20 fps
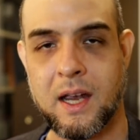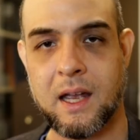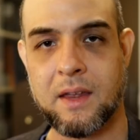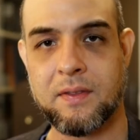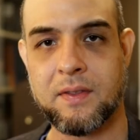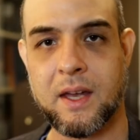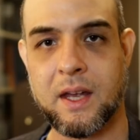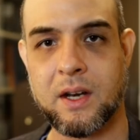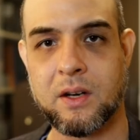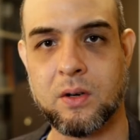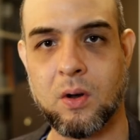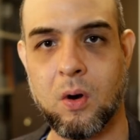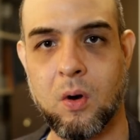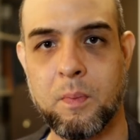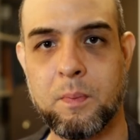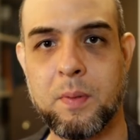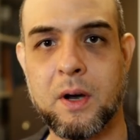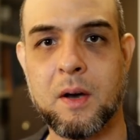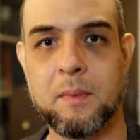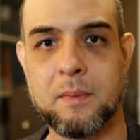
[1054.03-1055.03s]
and that
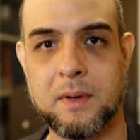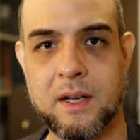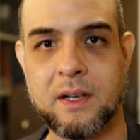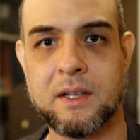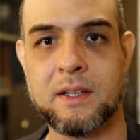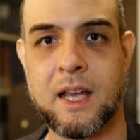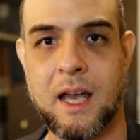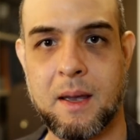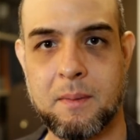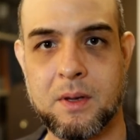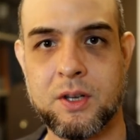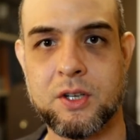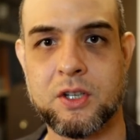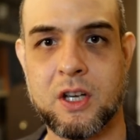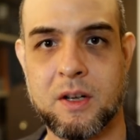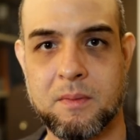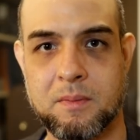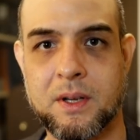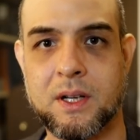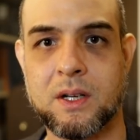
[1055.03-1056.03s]
no permanent
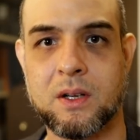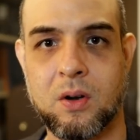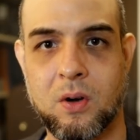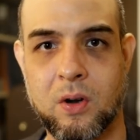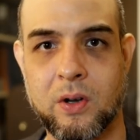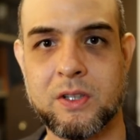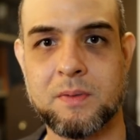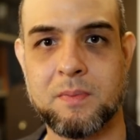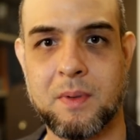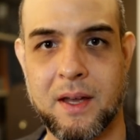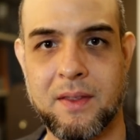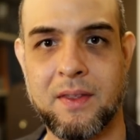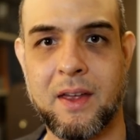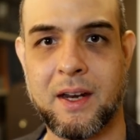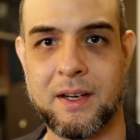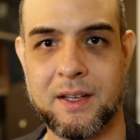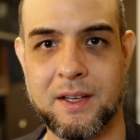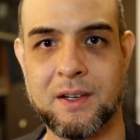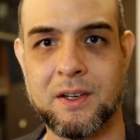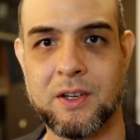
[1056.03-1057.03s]
damage had been caused by
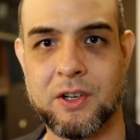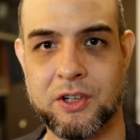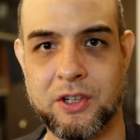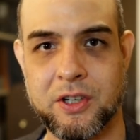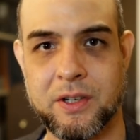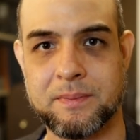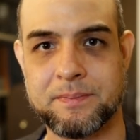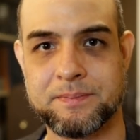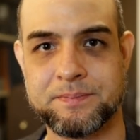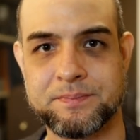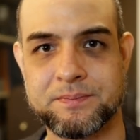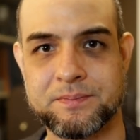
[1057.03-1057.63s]
that condition.